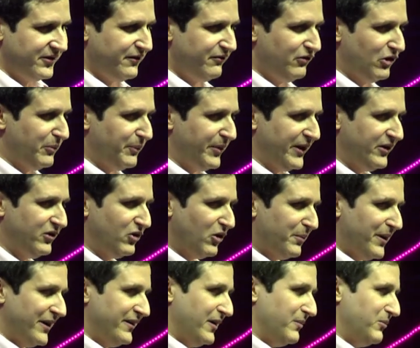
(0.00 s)
developing
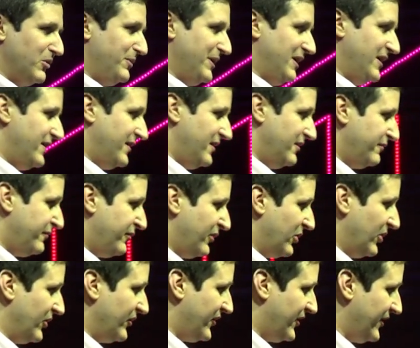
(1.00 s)
urban air mobility.
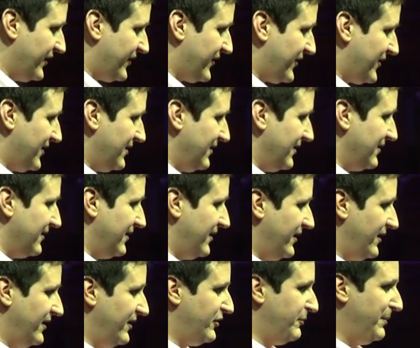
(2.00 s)
For us, it's,
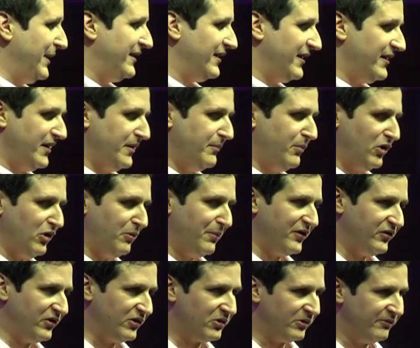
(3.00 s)
it's been enabled
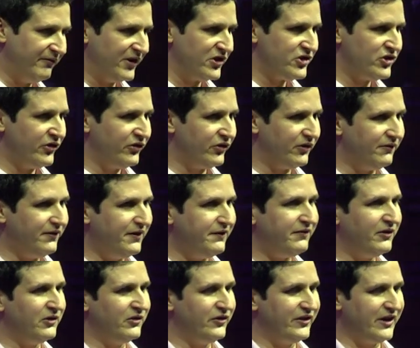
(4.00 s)
by the convergence of
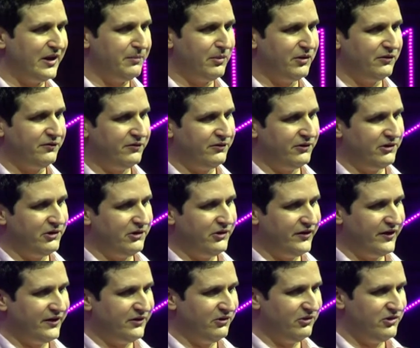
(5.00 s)
different type of uh,
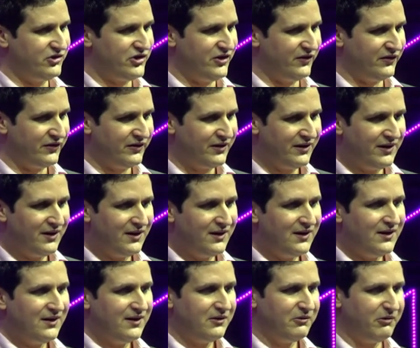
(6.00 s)
technologies.
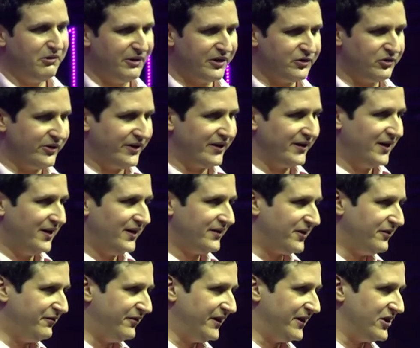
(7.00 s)
We were talking
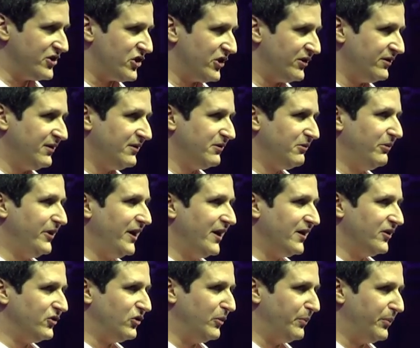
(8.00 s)
electrification. We
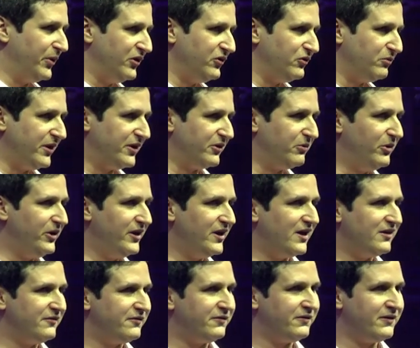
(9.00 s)
are at a point where we
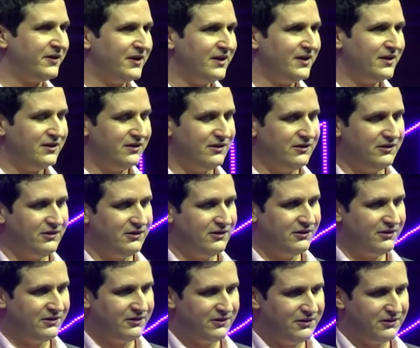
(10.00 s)
have
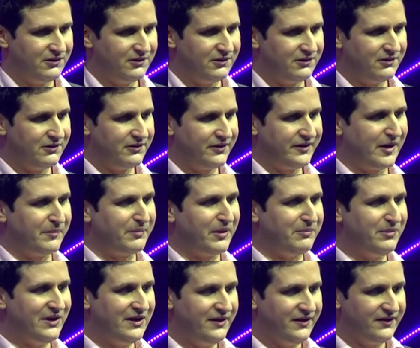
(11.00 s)
uh,
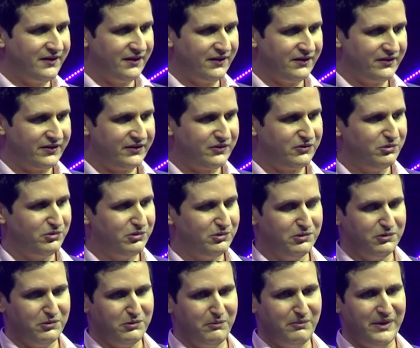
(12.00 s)
capabilities to
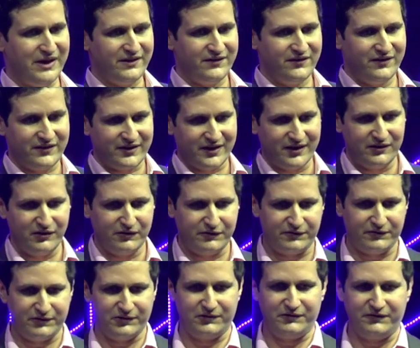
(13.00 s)
make this kind
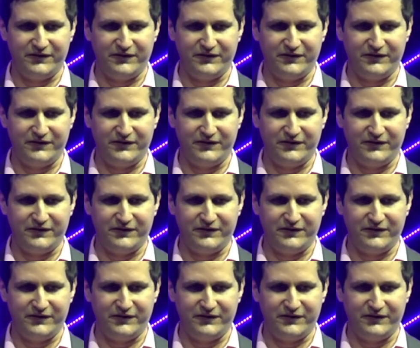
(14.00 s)
of uh,